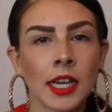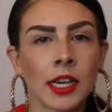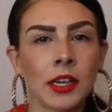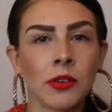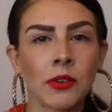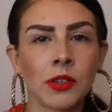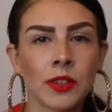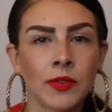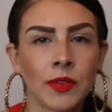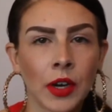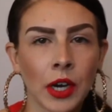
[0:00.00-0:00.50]
I
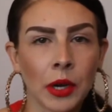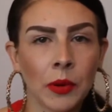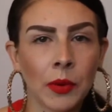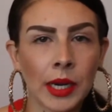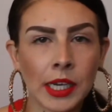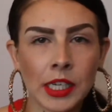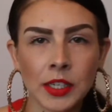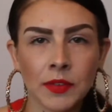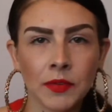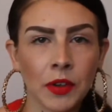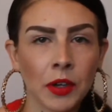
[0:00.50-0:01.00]
know it's very
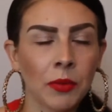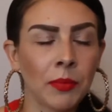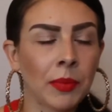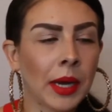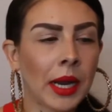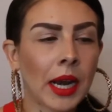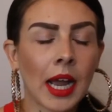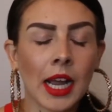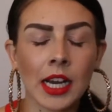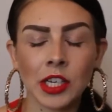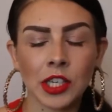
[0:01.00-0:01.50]
wasteful,
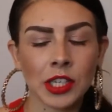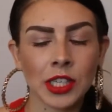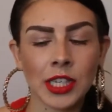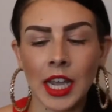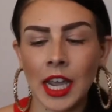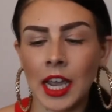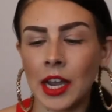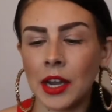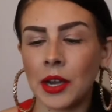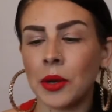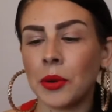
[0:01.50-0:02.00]
but I just
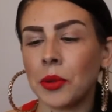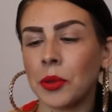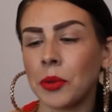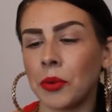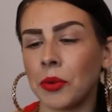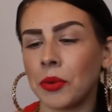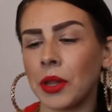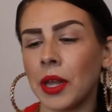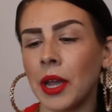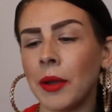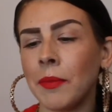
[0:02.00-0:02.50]
can't go
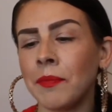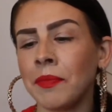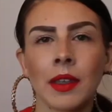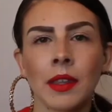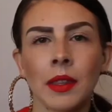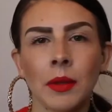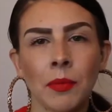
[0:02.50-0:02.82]
through them.